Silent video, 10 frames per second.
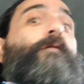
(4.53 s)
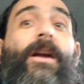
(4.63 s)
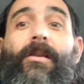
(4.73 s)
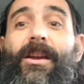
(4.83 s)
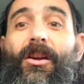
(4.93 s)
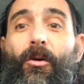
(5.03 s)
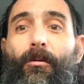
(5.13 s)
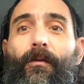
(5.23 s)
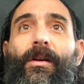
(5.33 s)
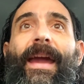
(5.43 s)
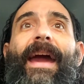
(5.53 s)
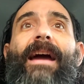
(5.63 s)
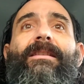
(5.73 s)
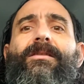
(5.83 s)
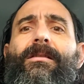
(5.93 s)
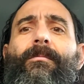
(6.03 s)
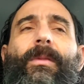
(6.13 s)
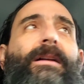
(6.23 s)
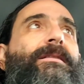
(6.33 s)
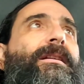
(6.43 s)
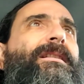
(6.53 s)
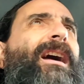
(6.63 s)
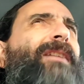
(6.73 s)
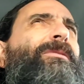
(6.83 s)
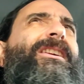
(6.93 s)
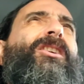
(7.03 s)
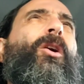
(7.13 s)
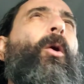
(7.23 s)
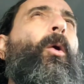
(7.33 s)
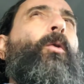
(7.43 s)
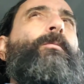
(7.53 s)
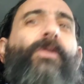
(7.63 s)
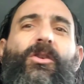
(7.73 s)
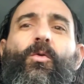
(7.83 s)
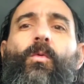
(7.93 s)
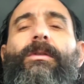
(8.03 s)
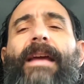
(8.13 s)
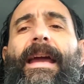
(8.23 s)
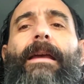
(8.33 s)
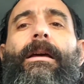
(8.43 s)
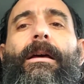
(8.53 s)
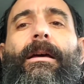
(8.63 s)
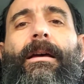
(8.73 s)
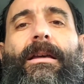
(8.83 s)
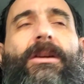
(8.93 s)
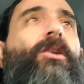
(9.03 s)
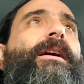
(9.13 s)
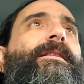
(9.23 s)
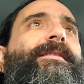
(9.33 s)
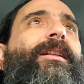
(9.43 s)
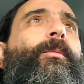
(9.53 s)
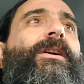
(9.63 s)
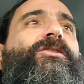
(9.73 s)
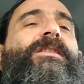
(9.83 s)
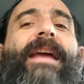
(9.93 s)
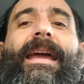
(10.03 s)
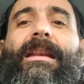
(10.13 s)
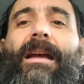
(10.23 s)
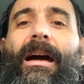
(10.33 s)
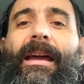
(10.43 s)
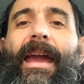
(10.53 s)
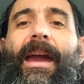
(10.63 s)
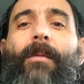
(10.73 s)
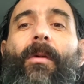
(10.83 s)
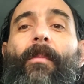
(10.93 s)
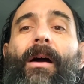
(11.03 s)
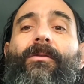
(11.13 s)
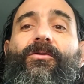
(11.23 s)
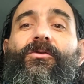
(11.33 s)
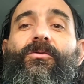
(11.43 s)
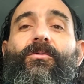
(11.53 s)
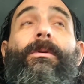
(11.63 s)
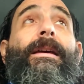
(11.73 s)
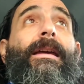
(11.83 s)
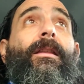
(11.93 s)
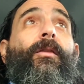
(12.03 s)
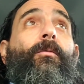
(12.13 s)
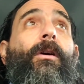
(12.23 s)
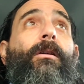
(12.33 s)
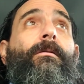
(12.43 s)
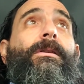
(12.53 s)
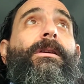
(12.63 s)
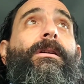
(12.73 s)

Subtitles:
very overcast, but not really cold, pretty cool day here in Celebration, and I am about to hit the road